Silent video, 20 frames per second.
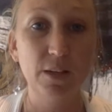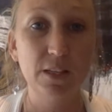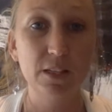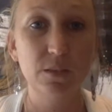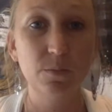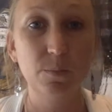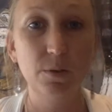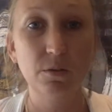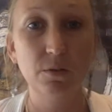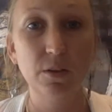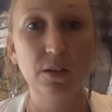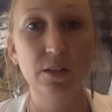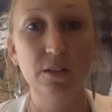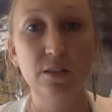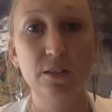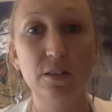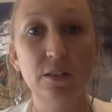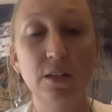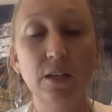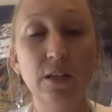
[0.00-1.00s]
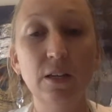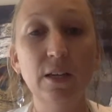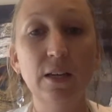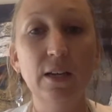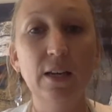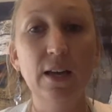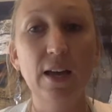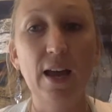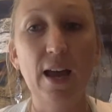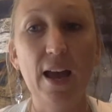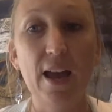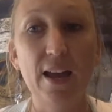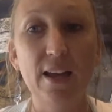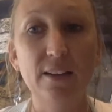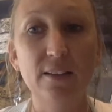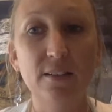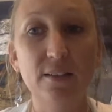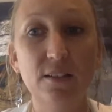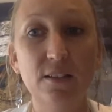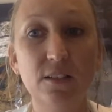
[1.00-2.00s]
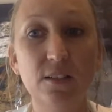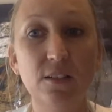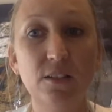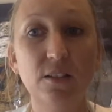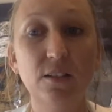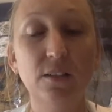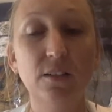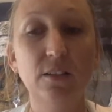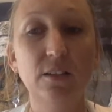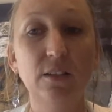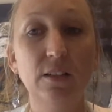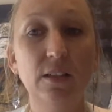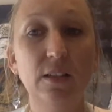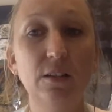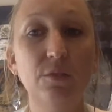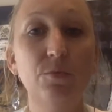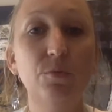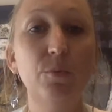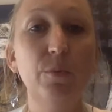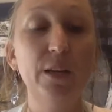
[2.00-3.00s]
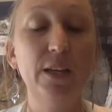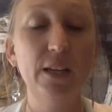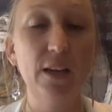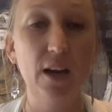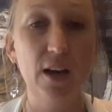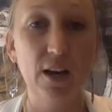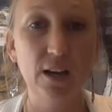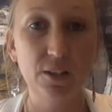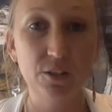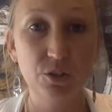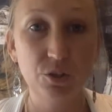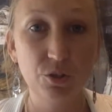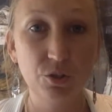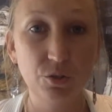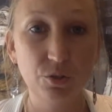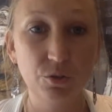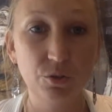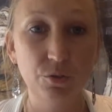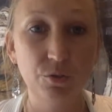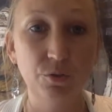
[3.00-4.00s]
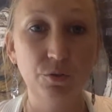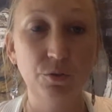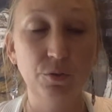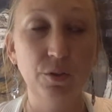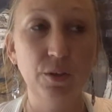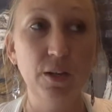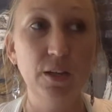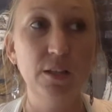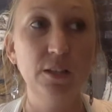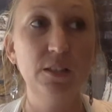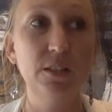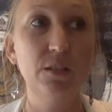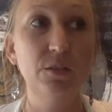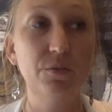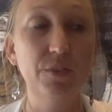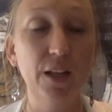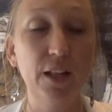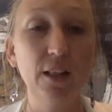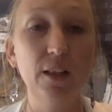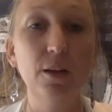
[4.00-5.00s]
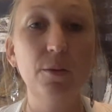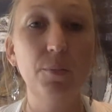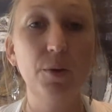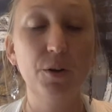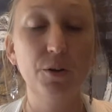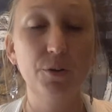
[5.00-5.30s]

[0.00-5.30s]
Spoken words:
experience. And if we are to develop,